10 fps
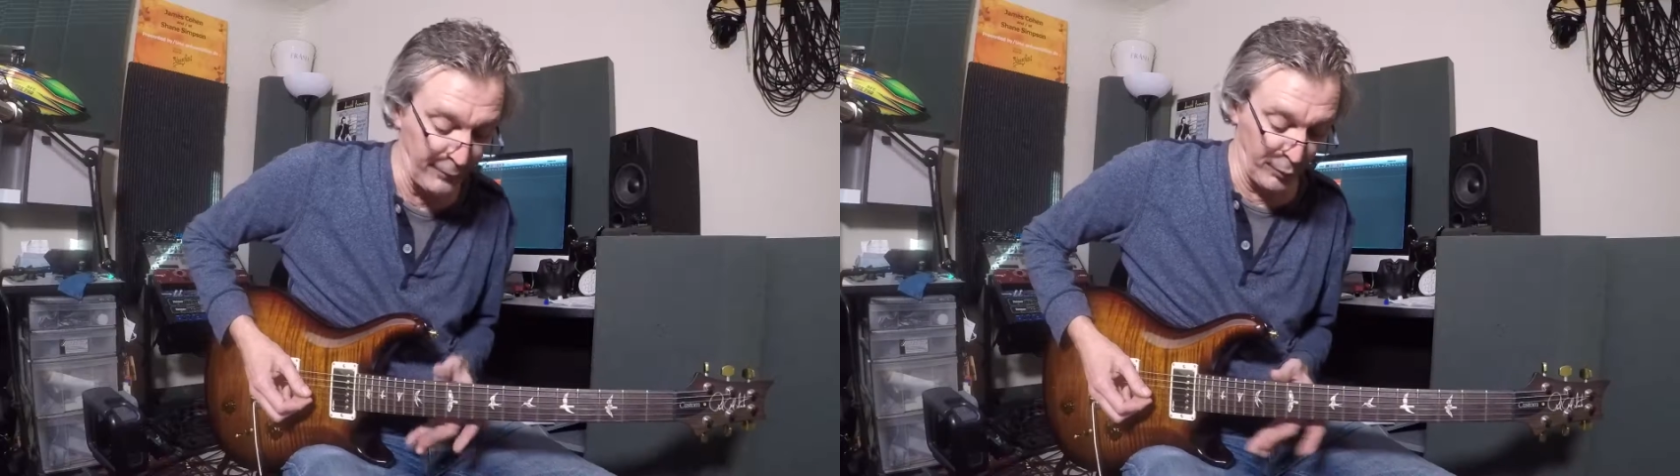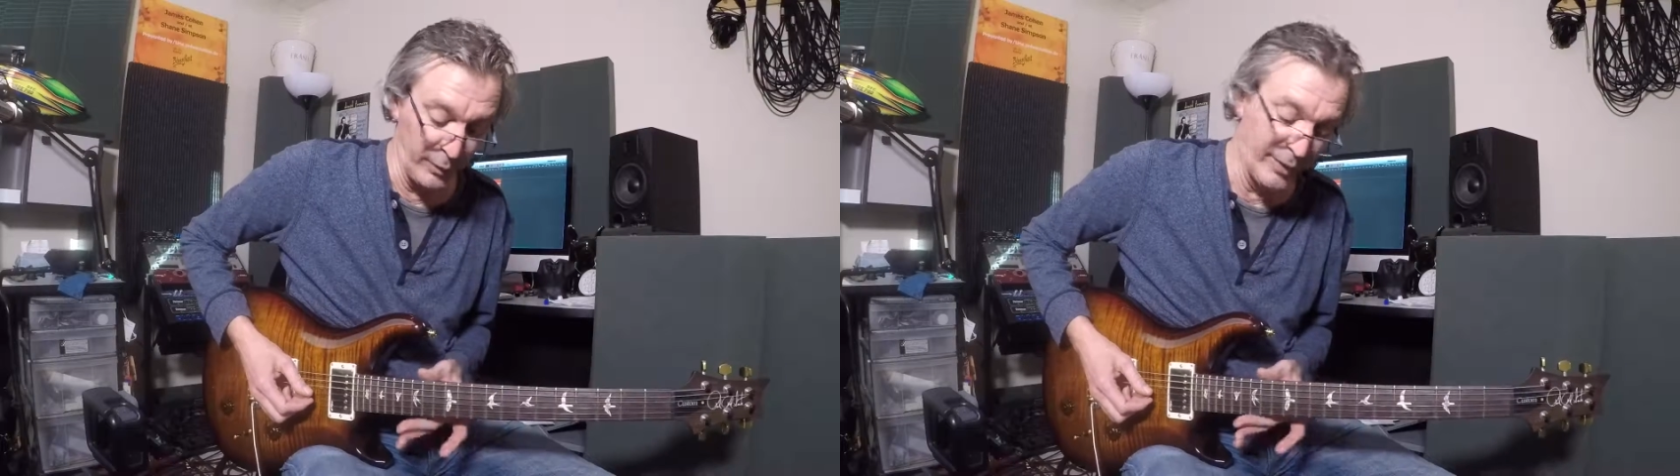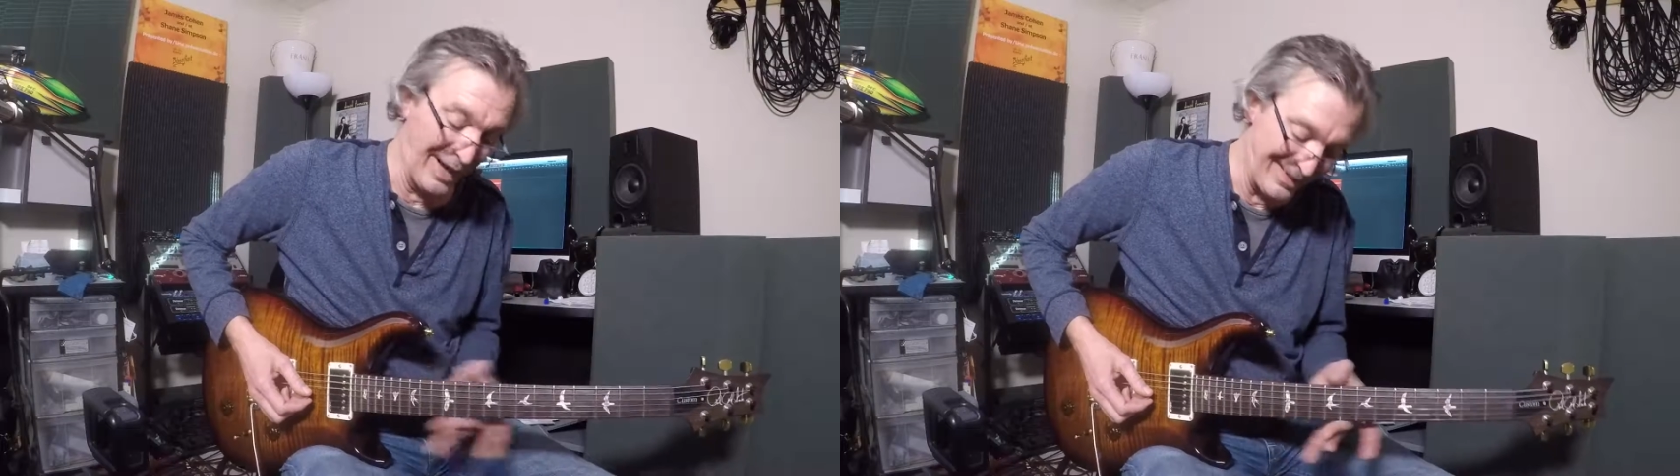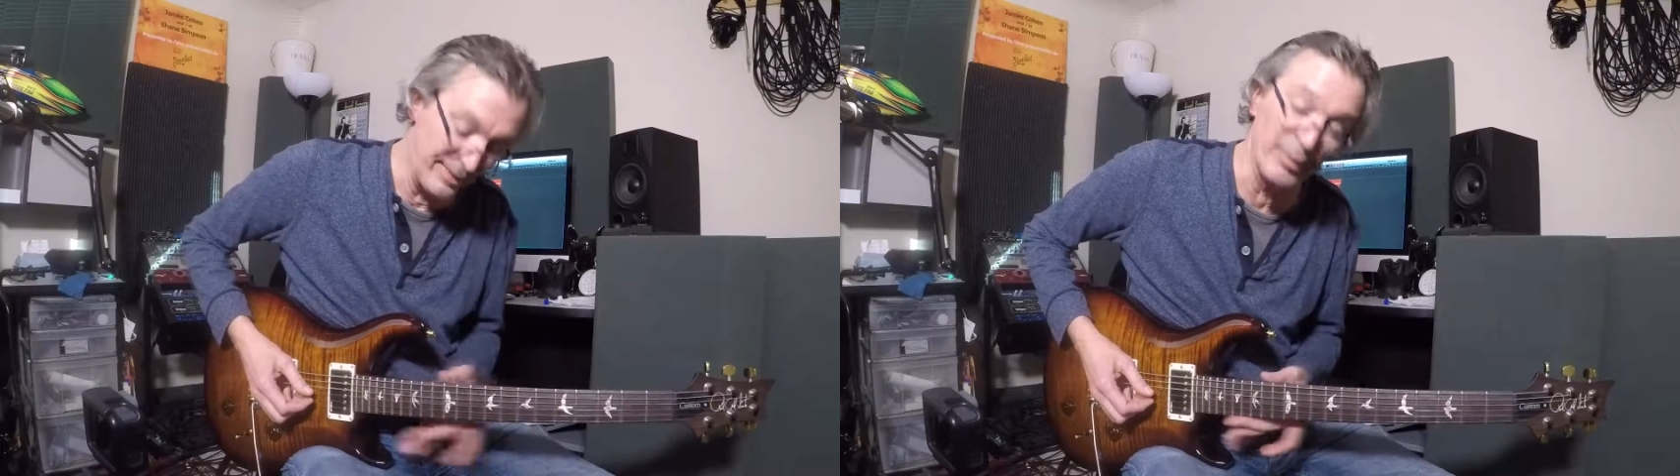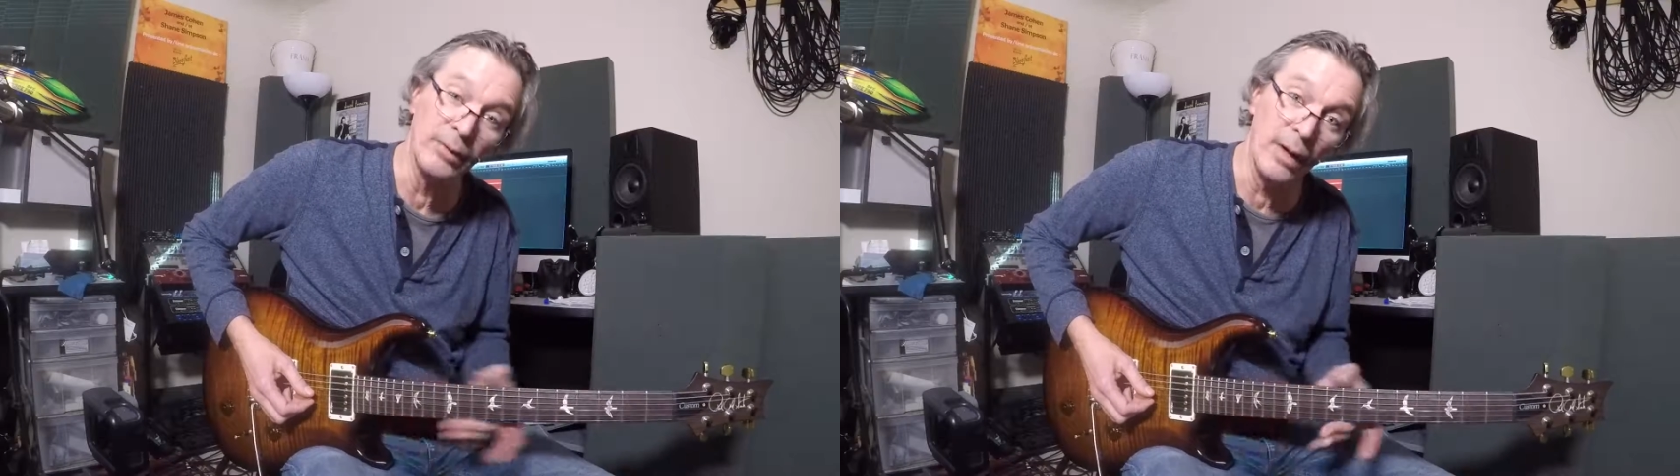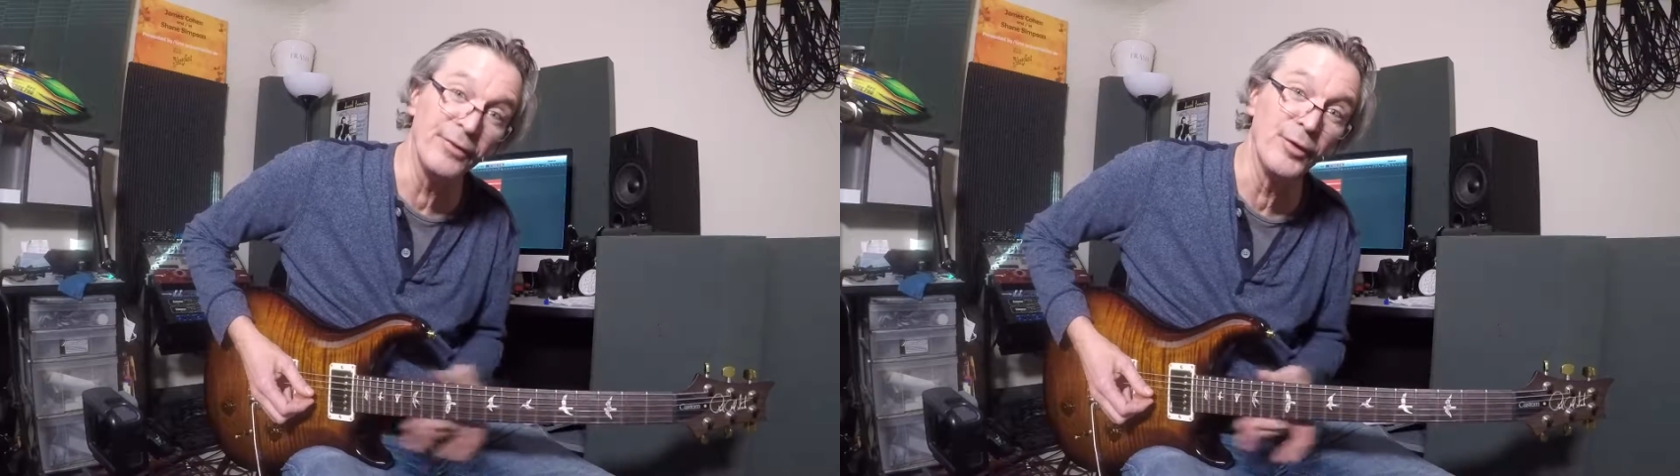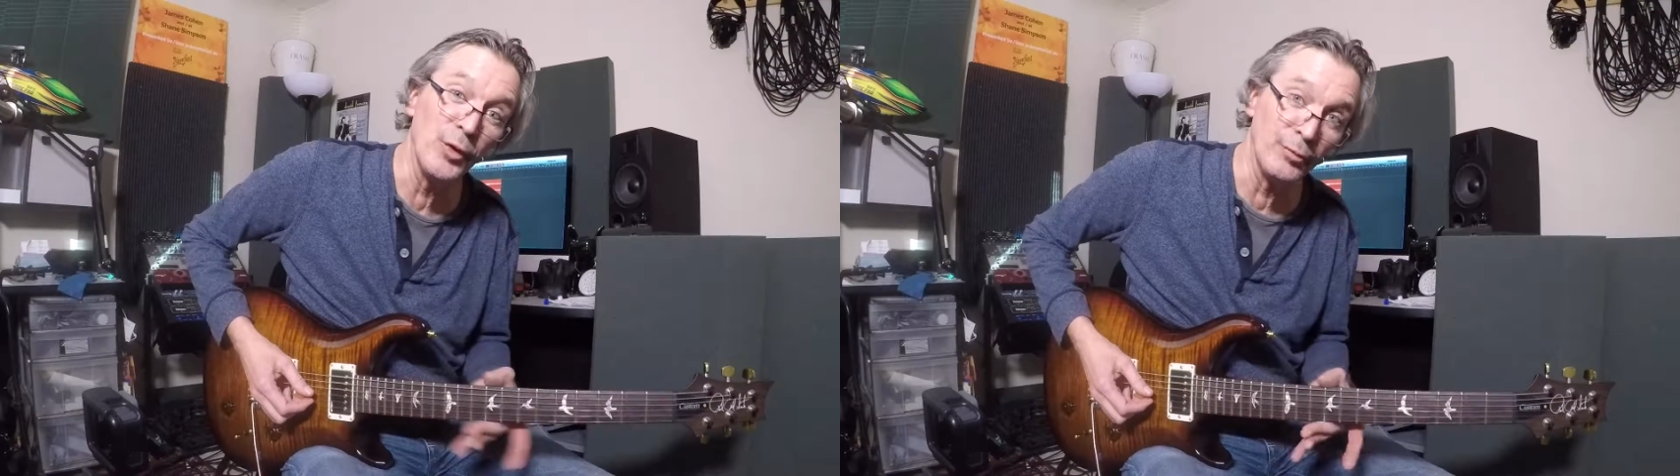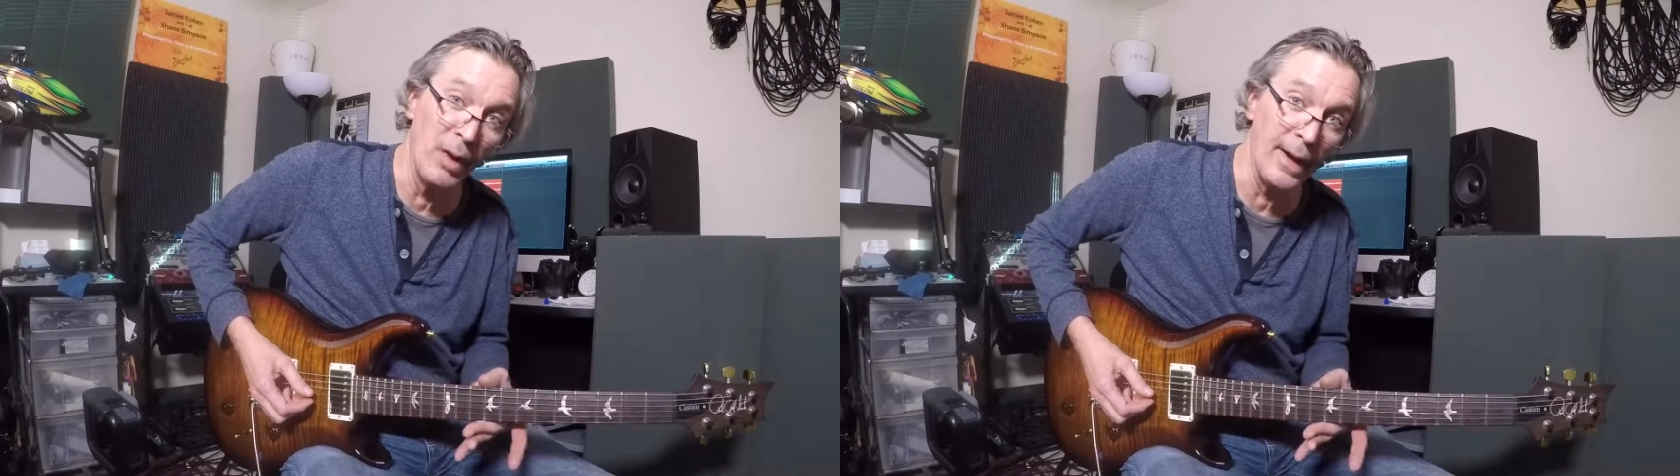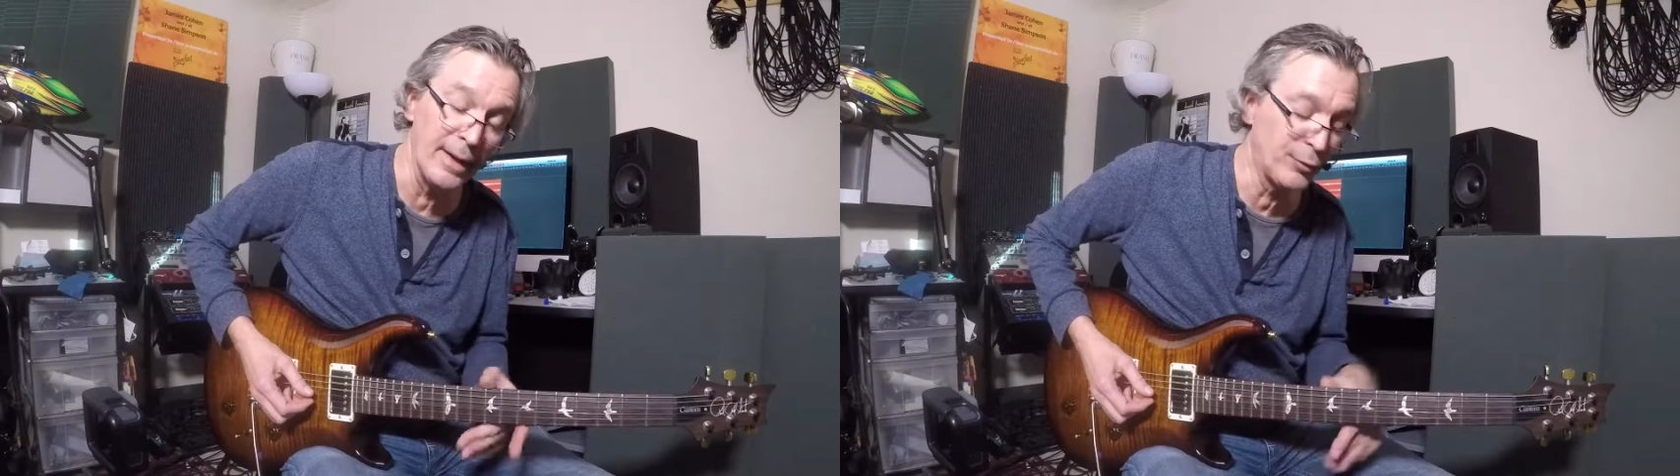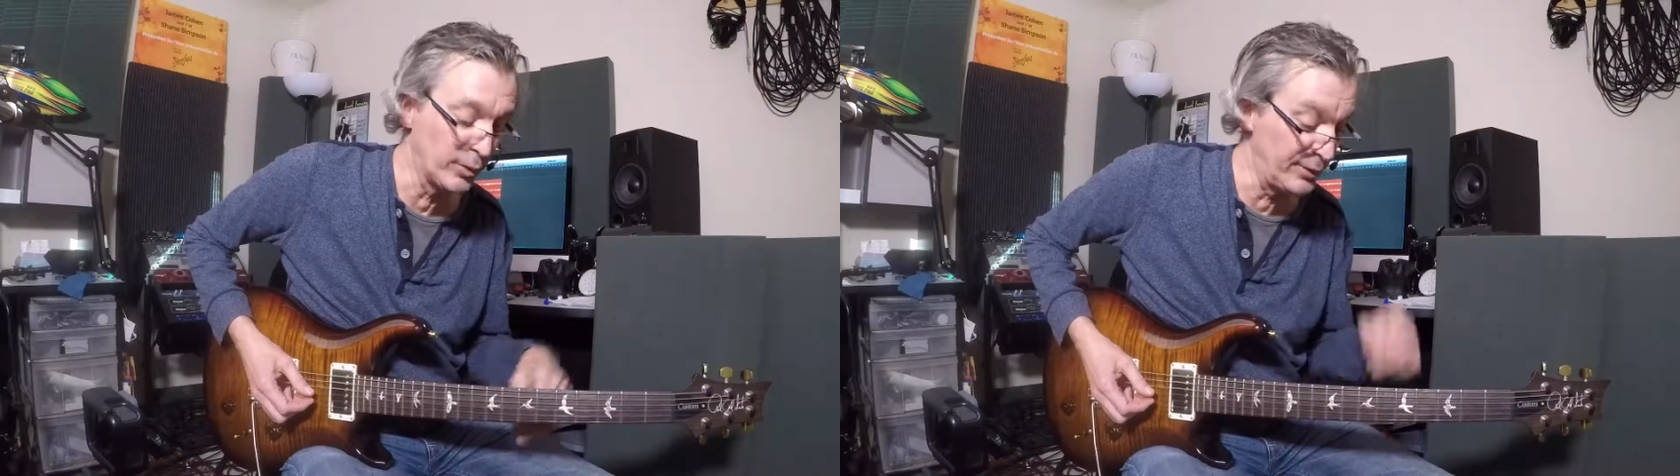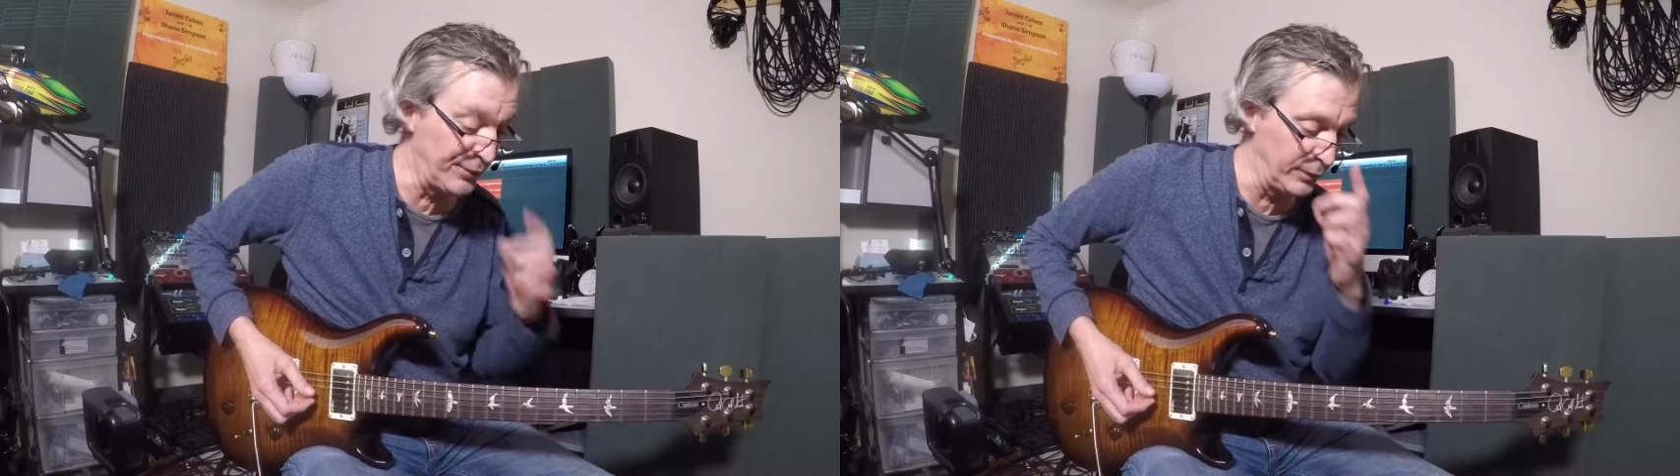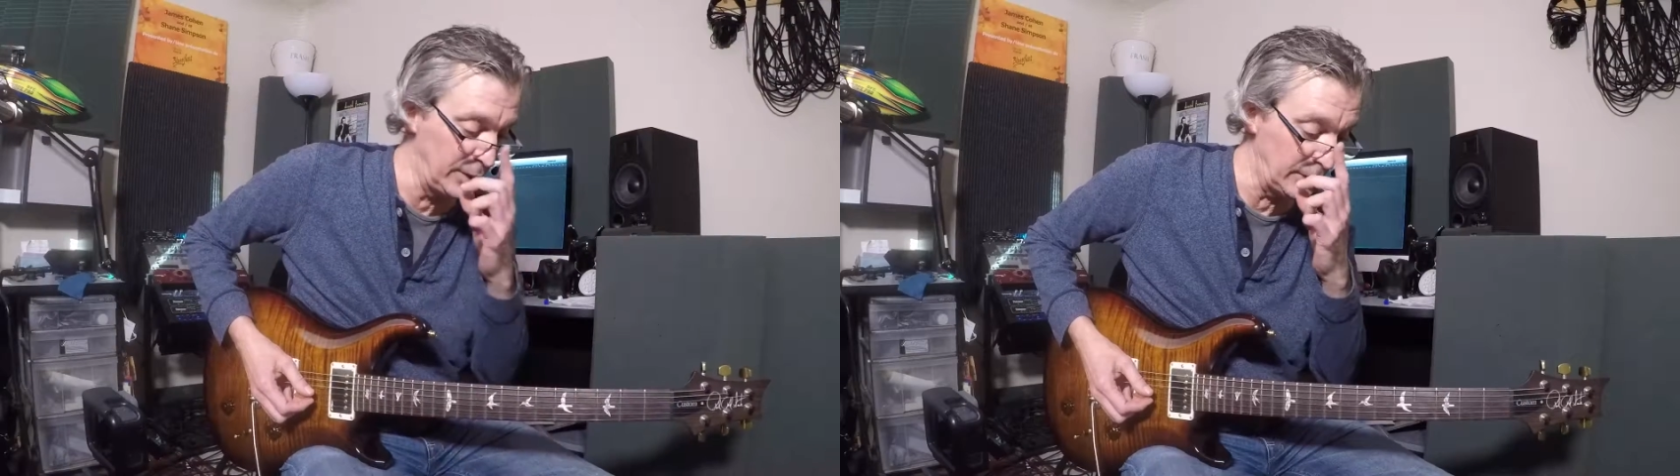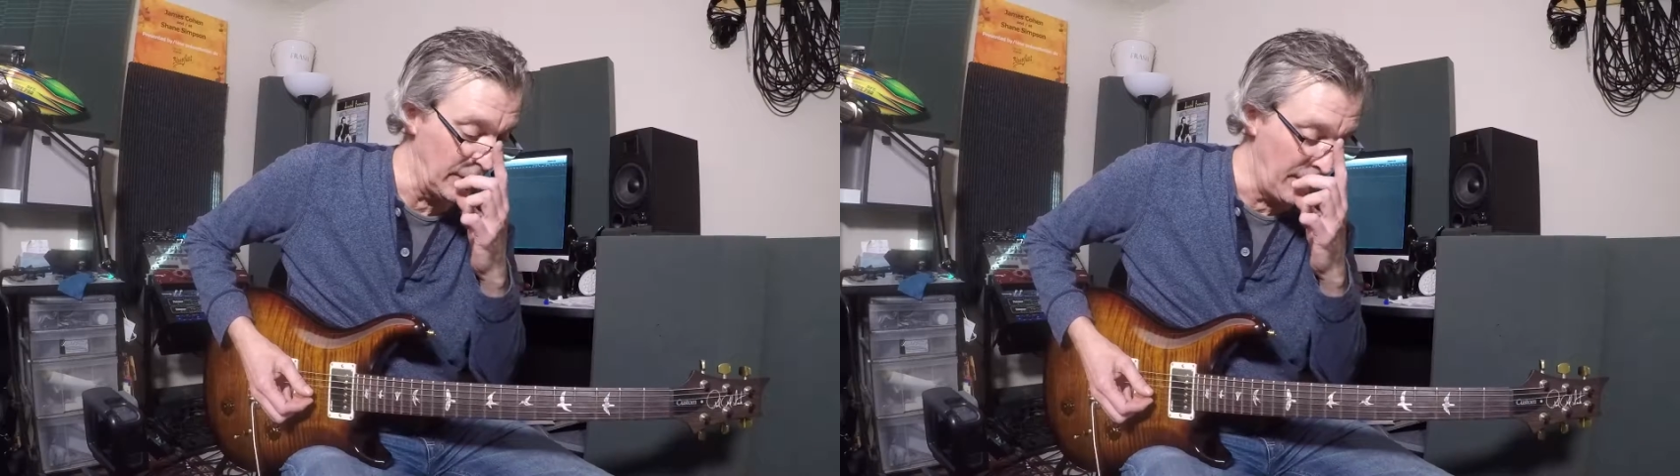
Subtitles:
we've got something nice and close by. That's where this is leading.